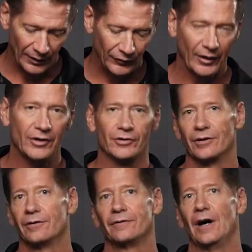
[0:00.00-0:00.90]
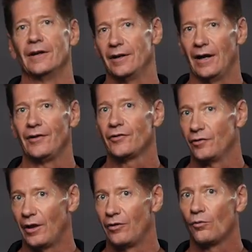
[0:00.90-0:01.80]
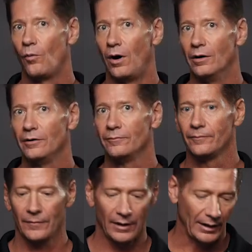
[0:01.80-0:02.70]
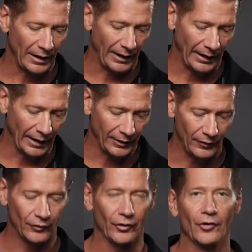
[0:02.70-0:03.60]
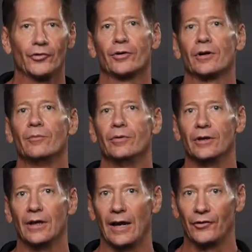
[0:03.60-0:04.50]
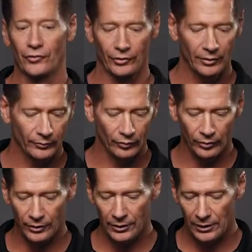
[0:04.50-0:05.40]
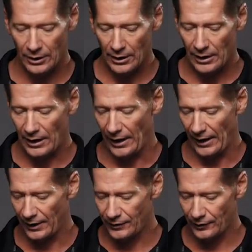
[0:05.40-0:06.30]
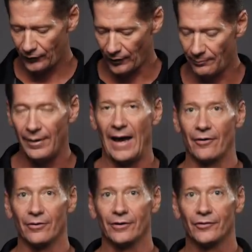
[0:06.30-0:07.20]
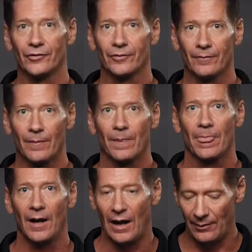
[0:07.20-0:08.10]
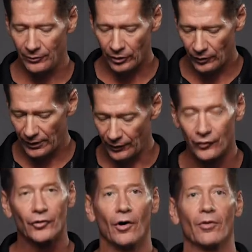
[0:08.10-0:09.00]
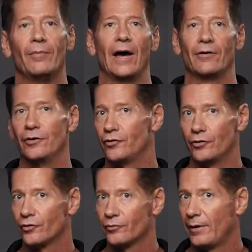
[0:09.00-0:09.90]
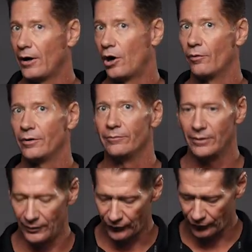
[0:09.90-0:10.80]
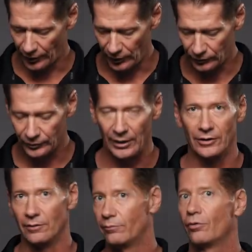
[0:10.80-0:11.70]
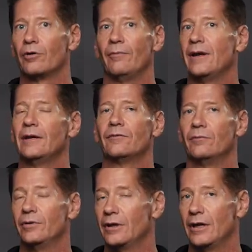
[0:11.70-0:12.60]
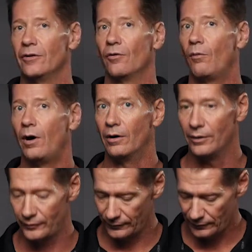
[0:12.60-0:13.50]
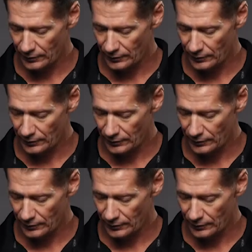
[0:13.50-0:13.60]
Inside you're going to find a nice leather wallet, and there's also going to be a circuit board and some batteries. I'm going to go ahead and install the batteries. Yours may already be installed, and your board may even be in the wallet.